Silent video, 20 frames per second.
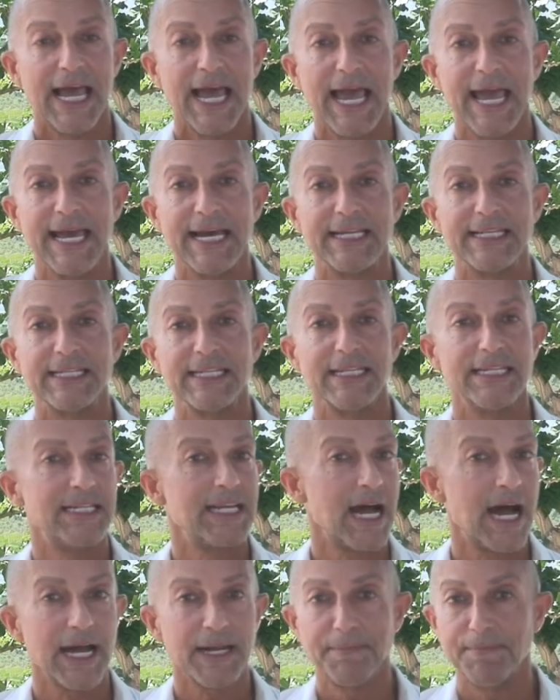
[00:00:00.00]
and
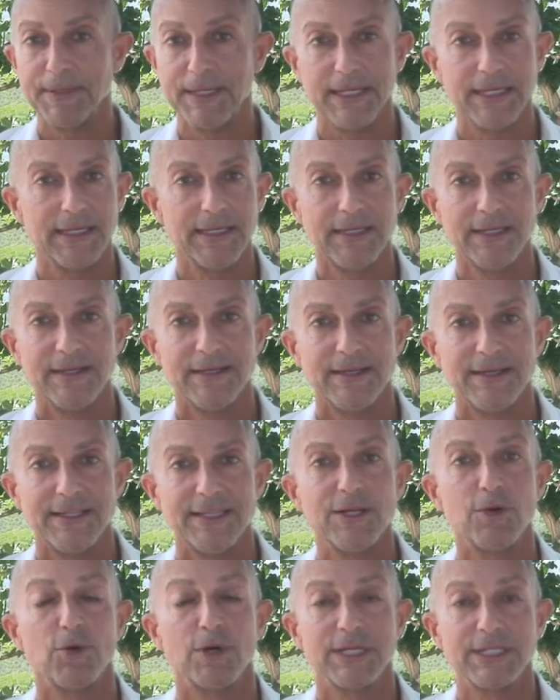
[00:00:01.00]
not be
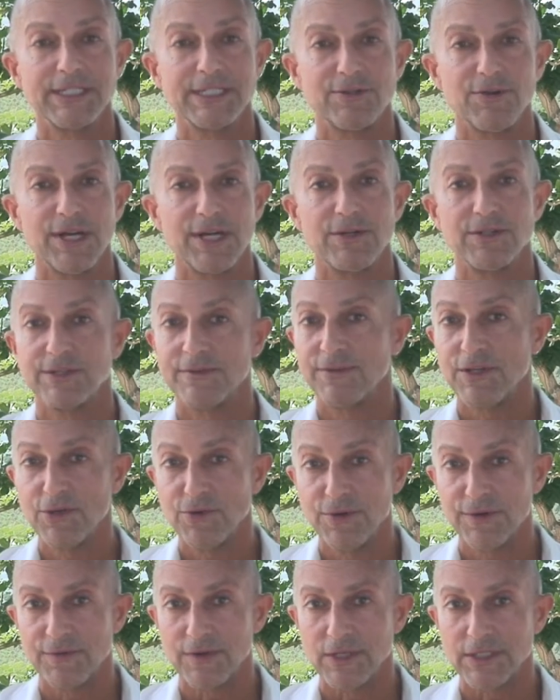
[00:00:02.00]
the orchestrators of the
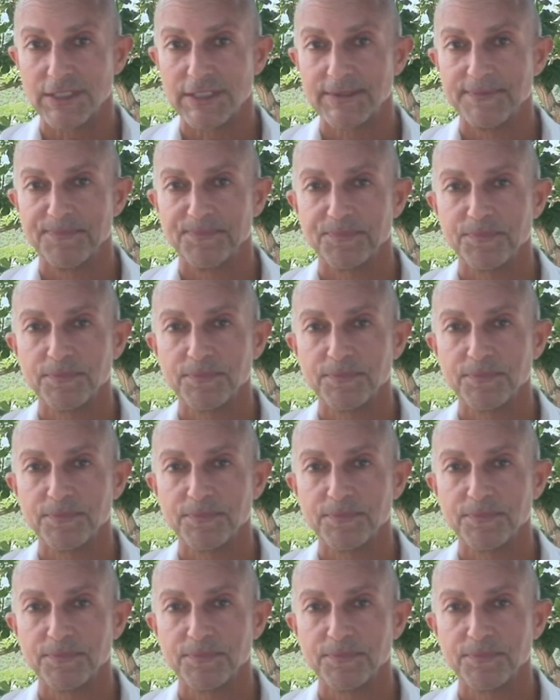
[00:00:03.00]
universe.